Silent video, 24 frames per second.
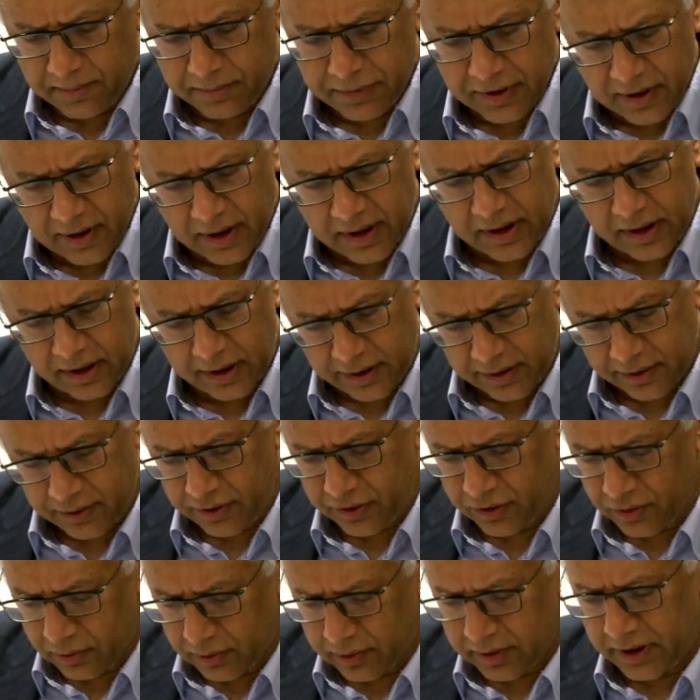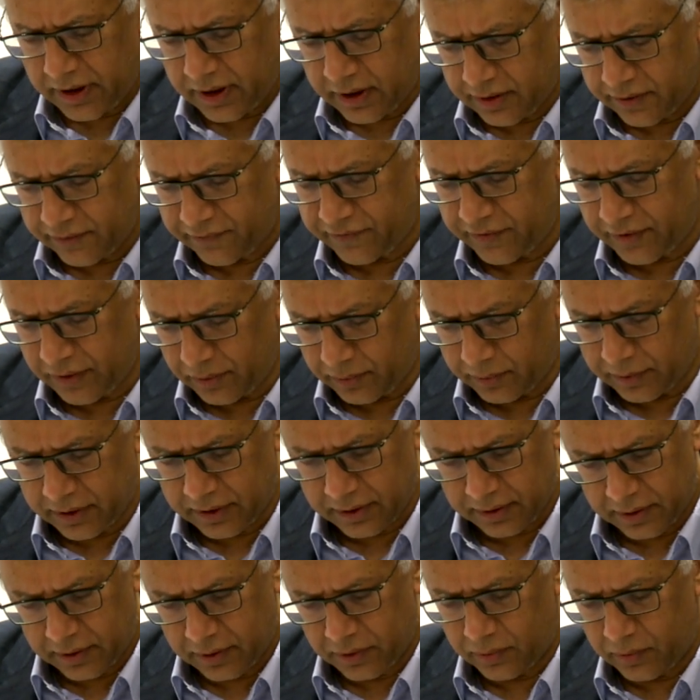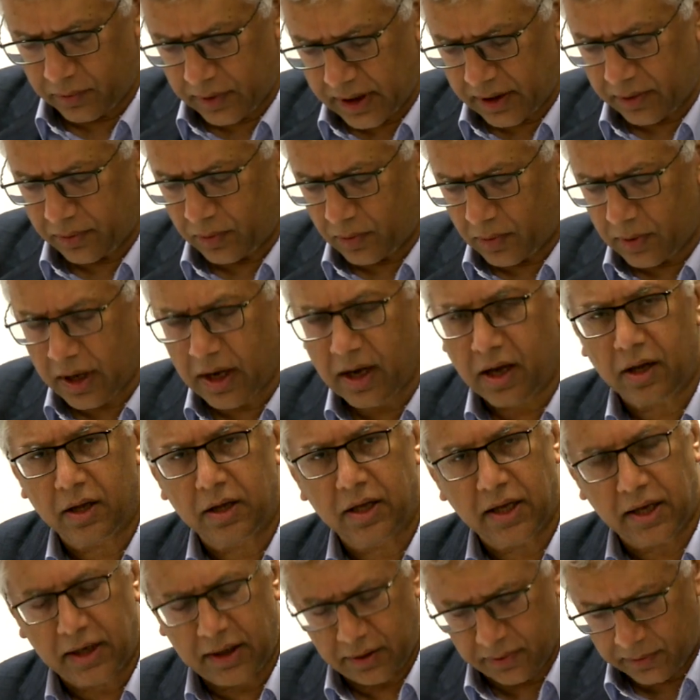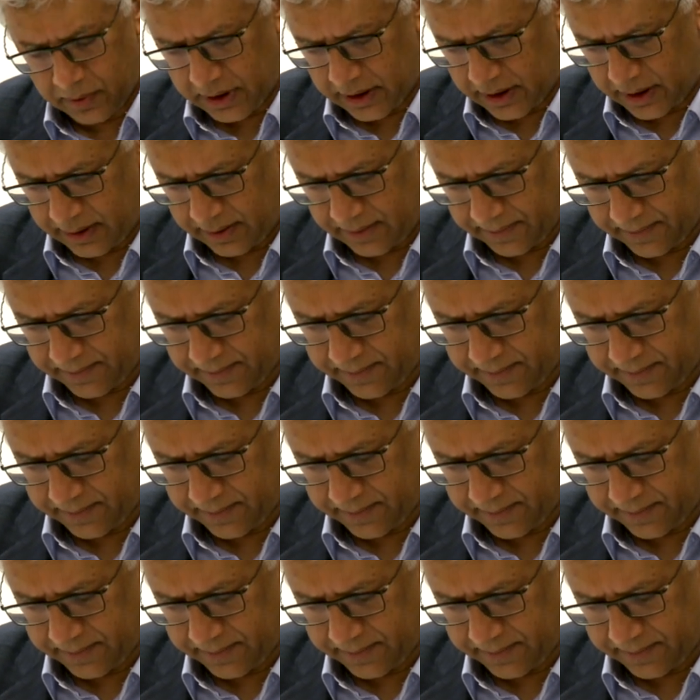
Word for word: But I hear your interview with her went well anyway.